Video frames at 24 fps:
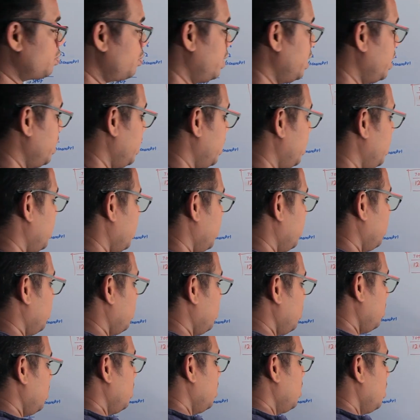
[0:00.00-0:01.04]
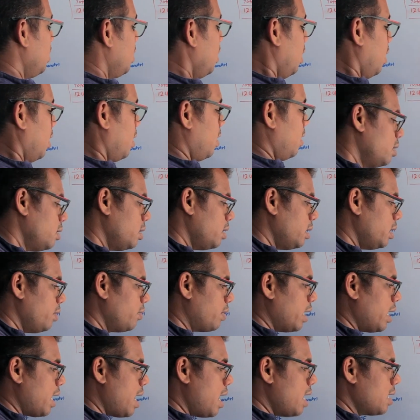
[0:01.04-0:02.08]
we need in the. You
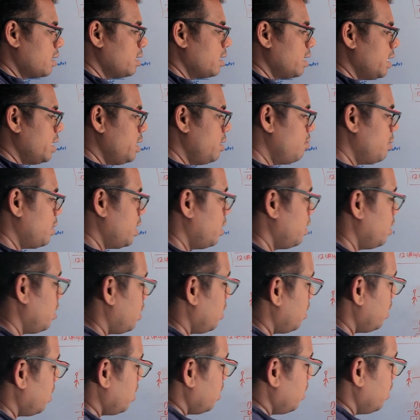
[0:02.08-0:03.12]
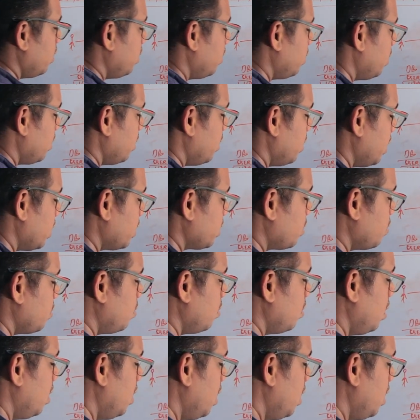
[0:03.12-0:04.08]
can add the email next to